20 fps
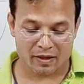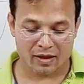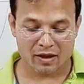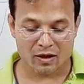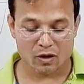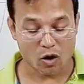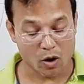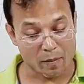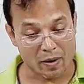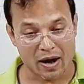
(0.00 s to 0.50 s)

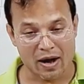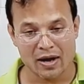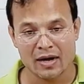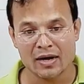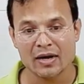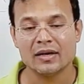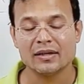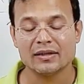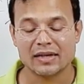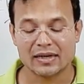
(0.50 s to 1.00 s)
comma,
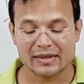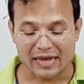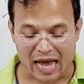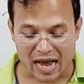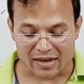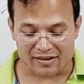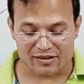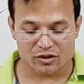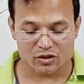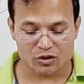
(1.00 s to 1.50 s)
the
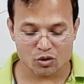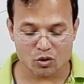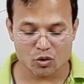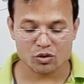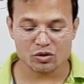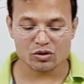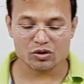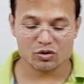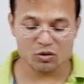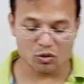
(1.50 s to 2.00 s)
tax
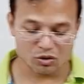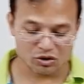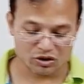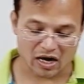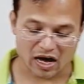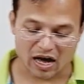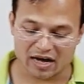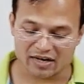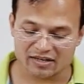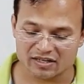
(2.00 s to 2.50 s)
so
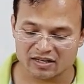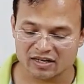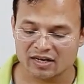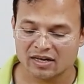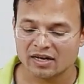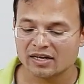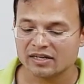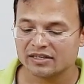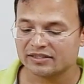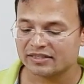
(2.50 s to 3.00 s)
charged
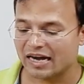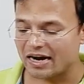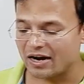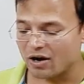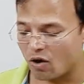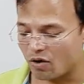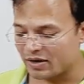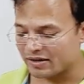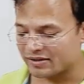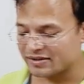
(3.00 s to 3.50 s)
shall
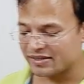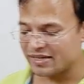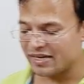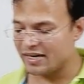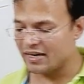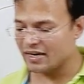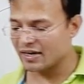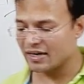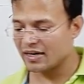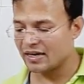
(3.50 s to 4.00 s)
not
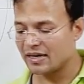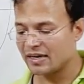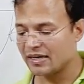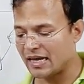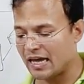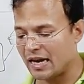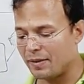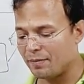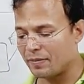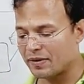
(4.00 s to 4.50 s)
exceed
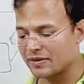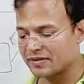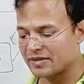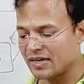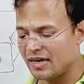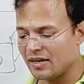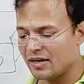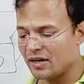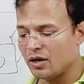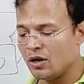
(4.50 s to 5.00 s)

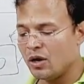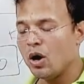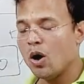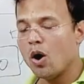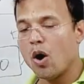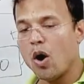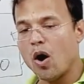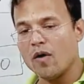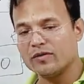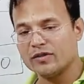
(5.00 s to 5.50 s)
10%
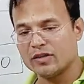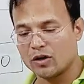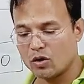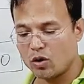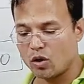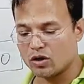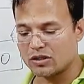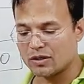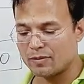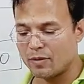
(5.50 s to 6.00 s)
of the
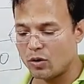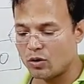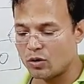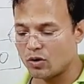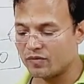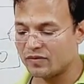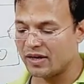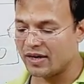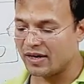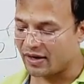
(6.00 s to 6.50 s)
gross amount of
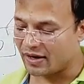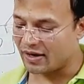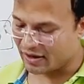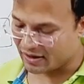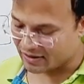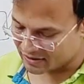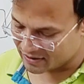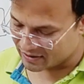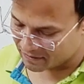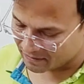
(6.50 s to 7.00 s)
the
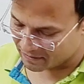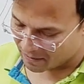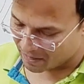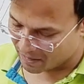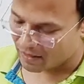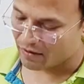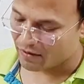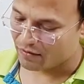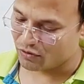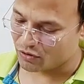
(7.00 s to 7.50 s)
interest.
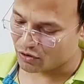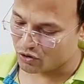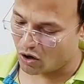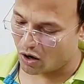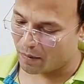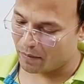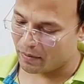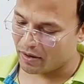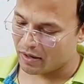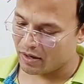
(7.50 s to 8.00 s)
Full
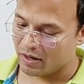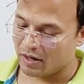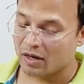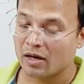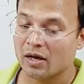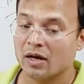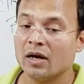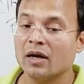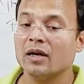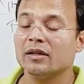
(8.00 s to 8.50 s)
stop.
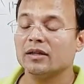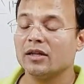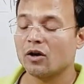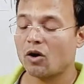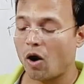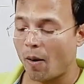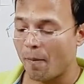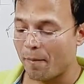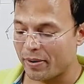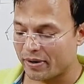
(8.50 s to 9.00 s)
The
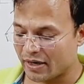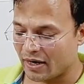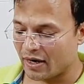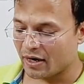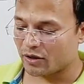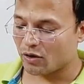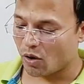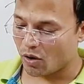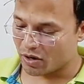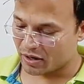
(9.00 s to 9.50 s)
competent
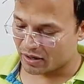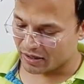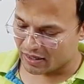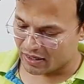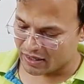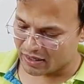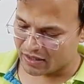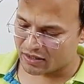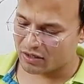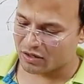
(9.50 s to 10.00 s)

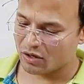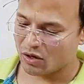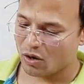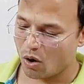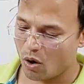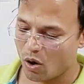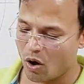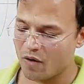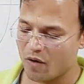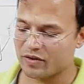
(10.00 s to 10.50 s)
authorities
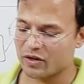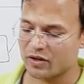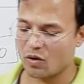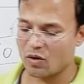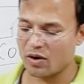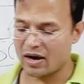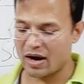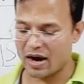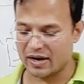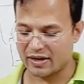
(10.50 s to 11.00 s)
of the
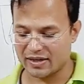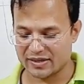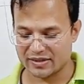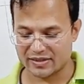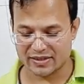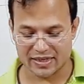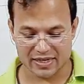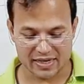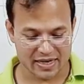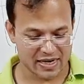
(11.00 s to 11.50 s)
contracting
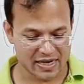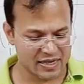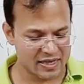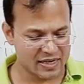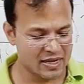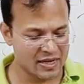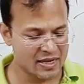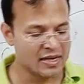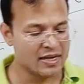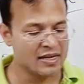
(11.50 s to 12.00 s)
state
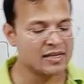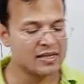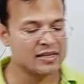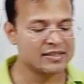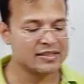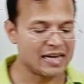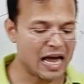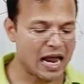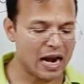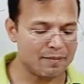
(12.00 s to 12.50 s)

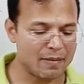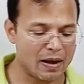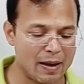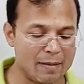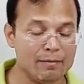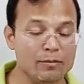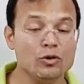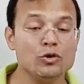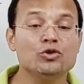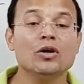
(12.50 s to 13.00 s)
shall by
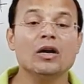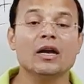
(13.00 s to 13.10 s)
mutual